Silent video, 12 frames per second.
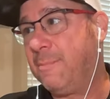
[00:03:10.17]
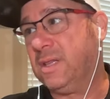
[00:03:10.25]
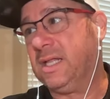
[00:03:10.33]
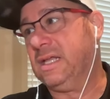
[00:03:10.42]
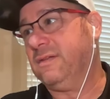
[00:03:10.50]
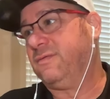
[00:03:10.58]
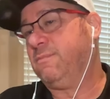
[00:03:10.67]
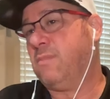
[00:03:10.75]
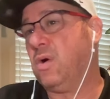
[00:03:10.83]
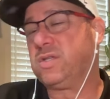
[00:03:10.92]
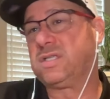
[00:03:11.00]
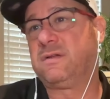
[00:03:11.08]
believe
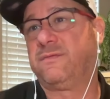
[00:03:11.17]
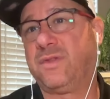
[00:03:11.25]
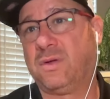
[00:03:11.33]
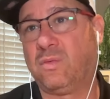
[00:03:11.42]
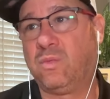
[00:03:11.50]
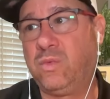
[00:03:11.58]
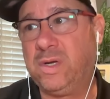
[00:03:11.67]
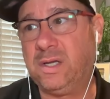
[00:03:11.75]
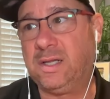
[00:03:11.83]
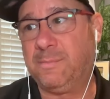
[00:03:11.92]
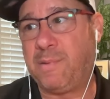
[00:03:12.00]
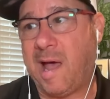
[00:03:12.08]
most of the
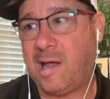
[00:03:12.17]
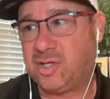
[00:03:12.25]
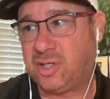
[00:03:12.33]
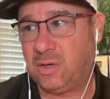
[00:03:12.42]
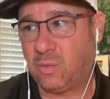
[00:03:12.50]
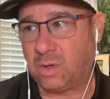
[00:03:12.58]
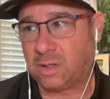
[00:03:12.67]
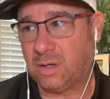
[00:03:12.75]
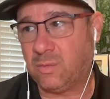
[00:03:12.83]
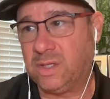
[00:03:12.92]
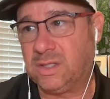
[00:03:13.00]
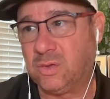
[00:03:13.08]
really passionate work
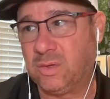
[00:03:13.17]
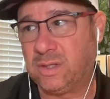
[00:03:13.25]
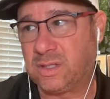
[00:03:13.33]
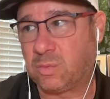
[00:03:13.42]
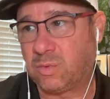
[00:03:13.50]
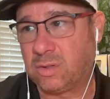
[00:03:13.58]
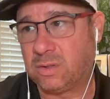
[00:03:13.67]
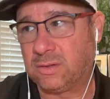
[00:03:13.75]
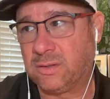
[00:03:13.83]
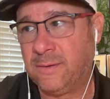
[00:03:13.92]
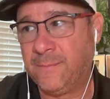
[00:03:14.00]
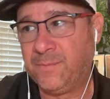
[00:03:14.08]
that we do in this
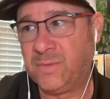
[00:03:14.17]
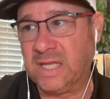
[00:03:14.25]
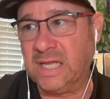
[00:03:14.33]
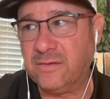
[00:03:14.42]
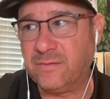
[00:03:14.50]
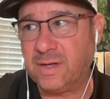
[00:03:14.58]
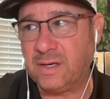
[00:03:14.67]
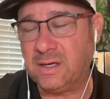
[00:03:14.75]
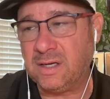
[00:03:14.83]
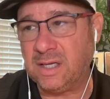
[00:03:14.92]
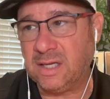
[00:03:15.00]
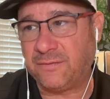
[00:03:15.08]
world,
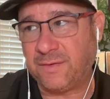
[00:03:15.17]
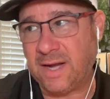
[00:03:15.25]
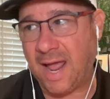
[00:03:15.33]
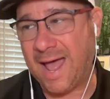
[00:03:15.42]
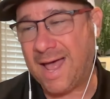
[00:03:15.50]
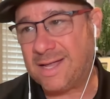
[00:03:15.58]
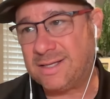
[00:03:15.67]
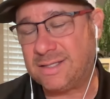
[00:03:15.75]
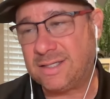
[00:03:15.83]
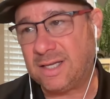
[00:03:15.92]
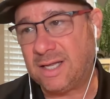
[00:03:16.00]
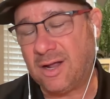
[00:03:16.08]
even if and
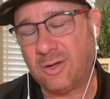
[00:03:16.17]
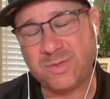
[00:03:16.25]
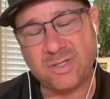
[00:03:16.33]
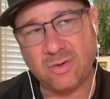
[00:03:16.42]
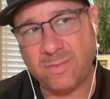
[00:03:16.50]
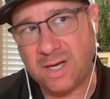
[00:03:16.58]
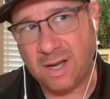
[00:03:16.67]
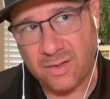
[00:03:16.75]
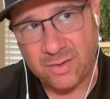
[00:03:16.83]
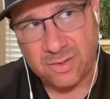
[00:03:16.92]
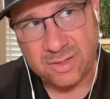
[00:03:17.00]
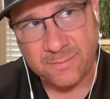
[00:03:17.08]
as it helps so many
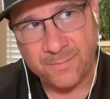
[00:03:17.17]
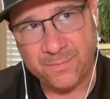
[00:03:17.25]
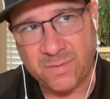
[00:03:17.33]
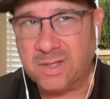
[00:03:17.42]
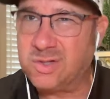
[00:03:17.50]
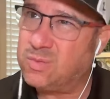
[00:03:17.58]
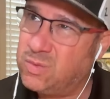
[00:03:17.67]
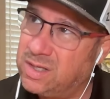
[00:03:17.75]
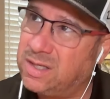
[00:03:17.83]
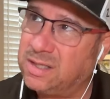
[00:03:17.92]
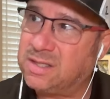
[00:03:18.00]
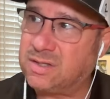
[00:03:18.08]
others, it
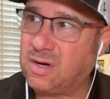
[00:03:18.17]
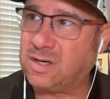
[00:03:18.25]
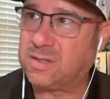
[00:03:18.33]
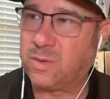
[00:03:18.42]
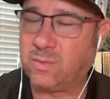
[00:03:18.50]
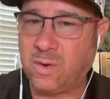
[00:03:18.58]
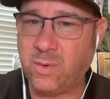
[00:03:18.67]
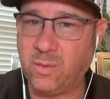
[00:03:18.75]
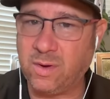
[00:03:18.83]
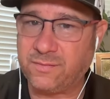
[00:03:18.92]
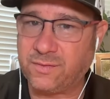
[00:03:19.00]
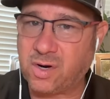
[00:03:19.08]
really starts with what we
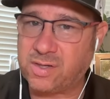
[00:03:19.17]
want for